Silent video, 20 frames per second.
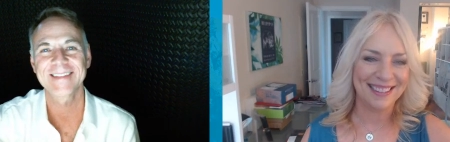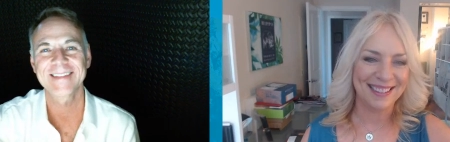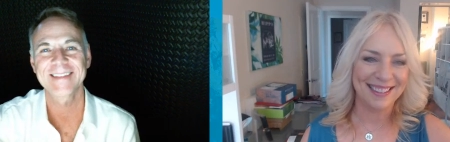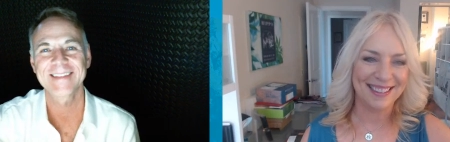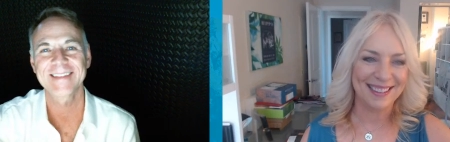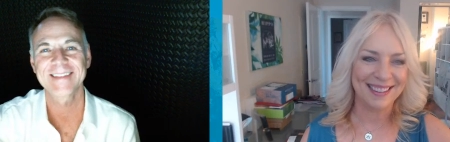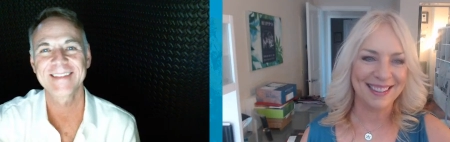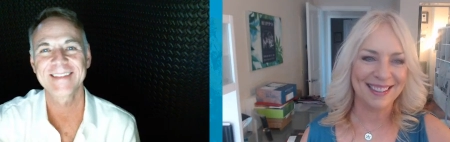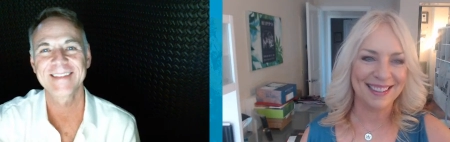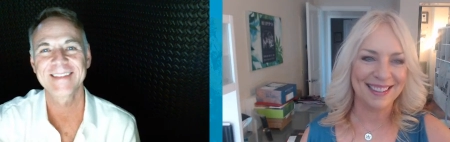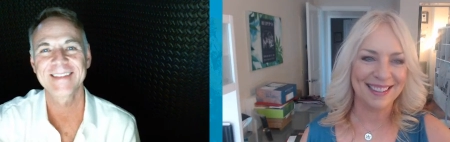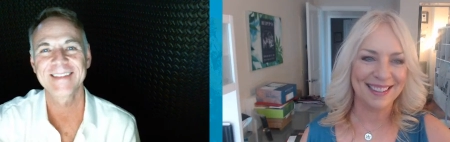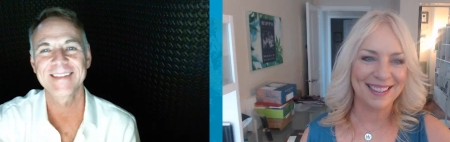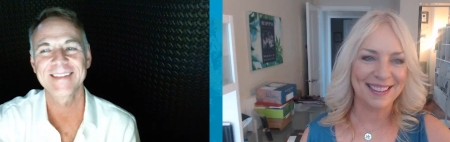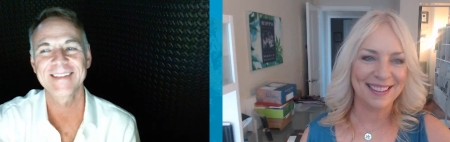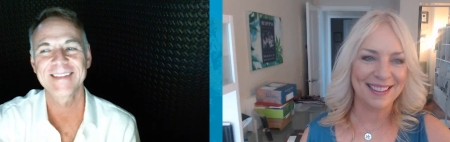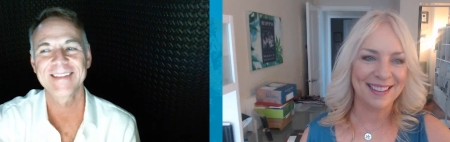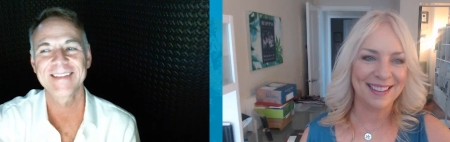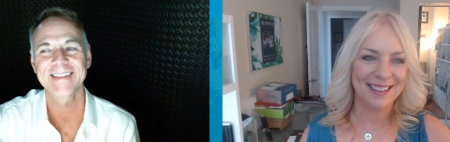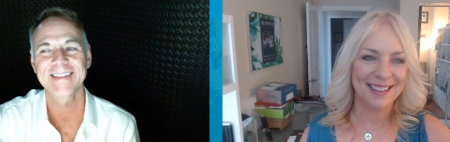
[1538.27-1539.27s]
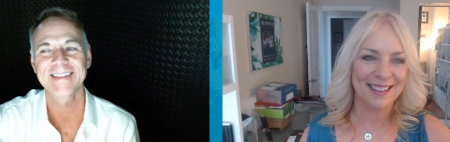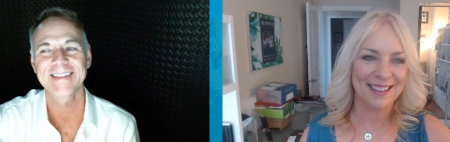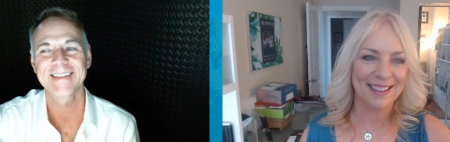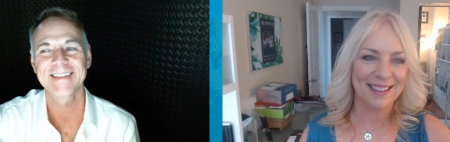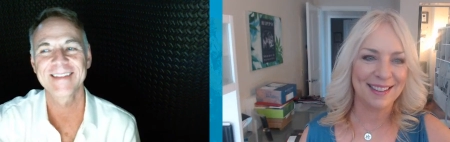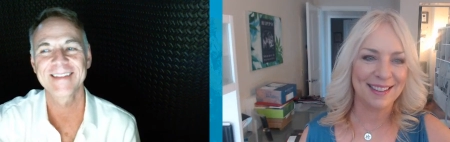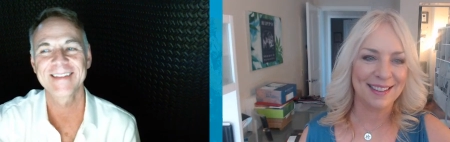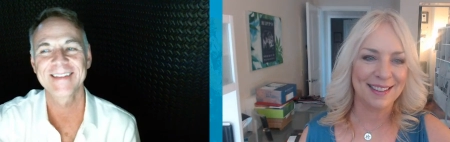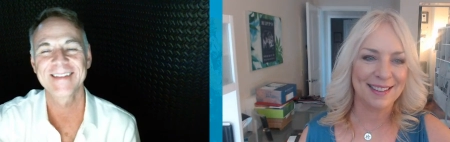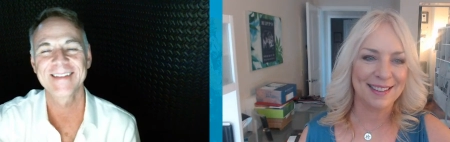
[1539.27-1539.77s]

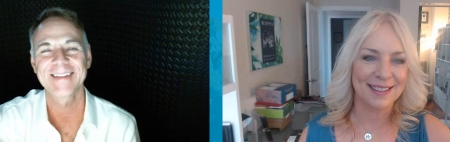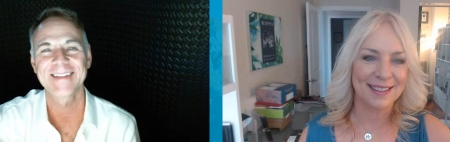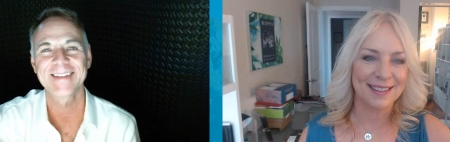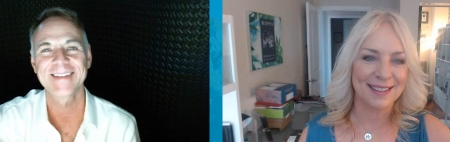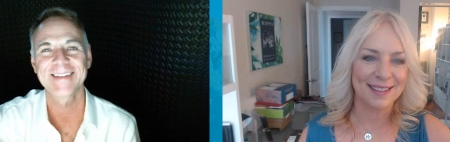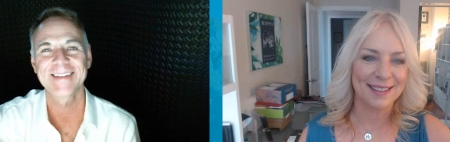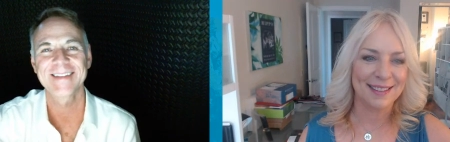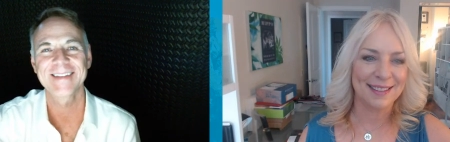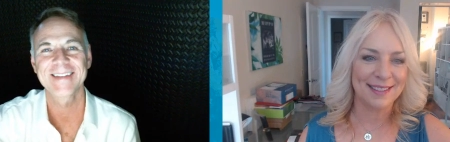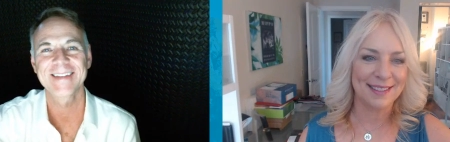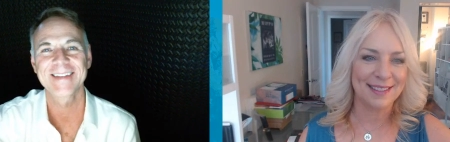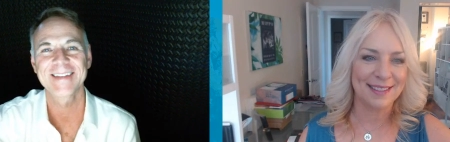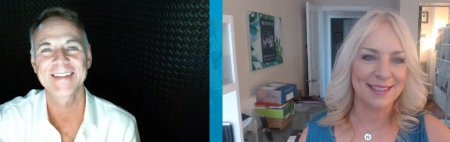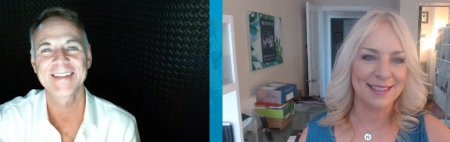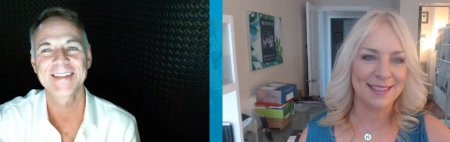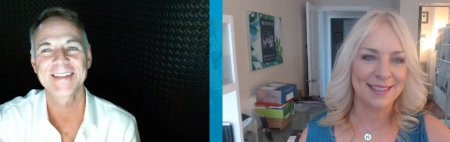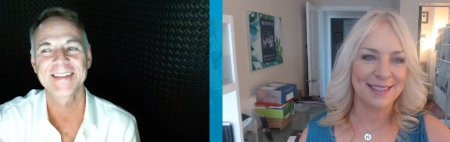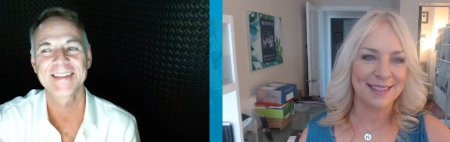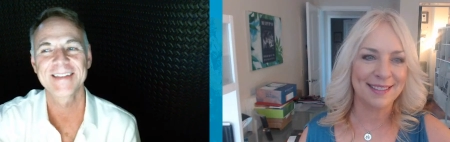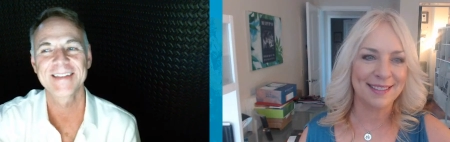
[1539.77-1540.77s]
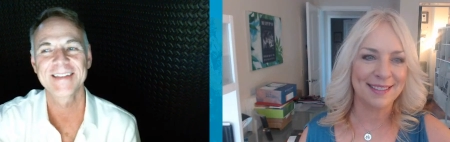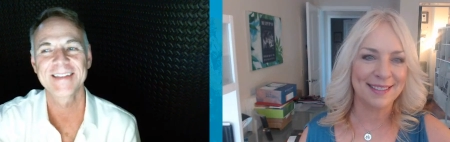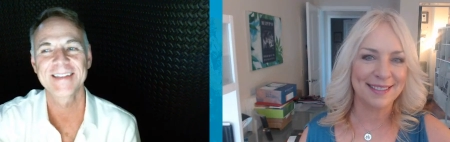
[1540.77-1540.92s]
No one is speaking in this clip.